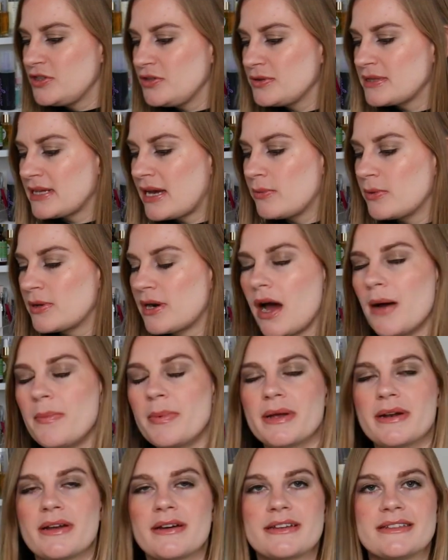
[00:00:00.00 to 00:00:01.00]
used that one up
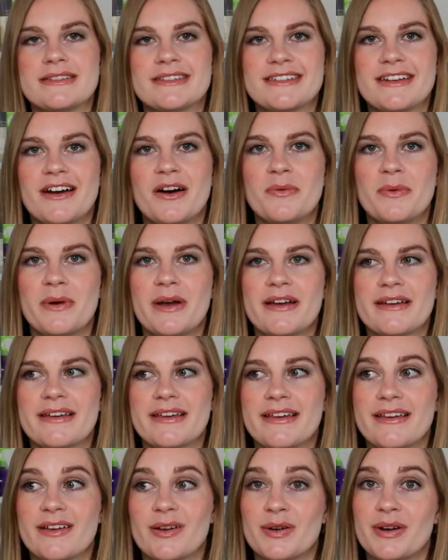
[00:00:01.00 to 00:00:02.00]
and I can start
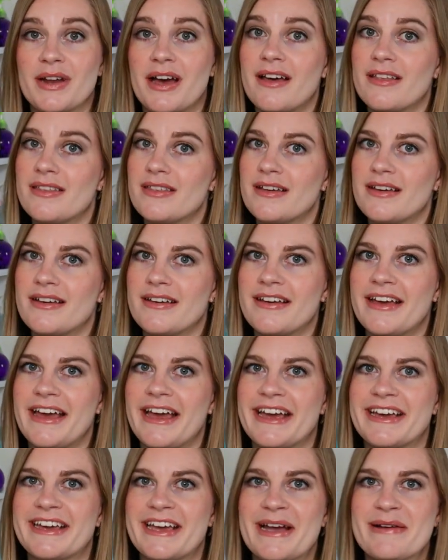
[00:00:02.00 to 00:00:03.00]
working on other
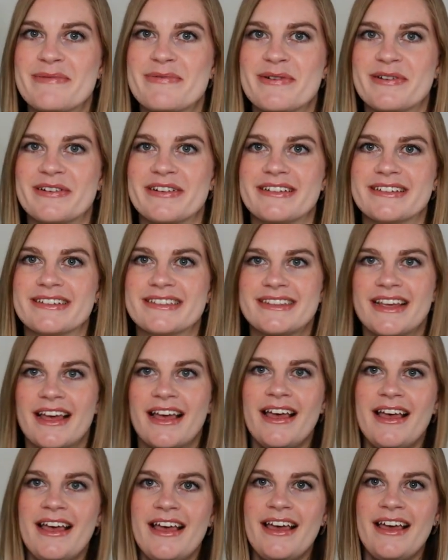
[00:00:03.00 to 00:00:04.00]
hair care products
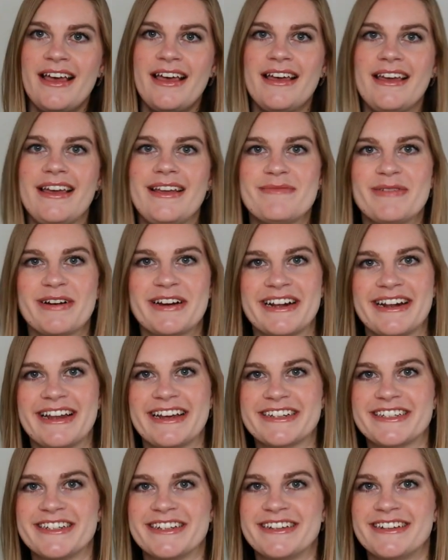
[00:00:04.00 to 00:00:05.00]
in my
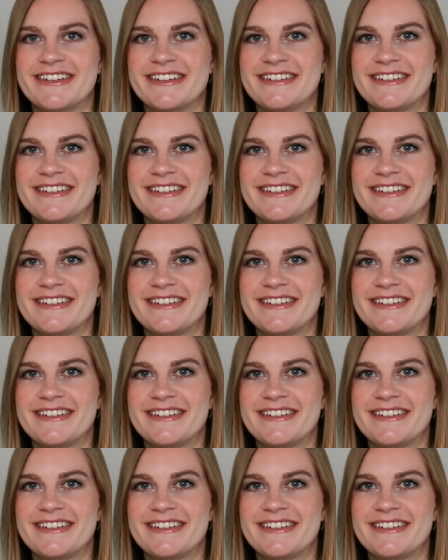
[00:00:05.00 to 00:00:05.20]
collection.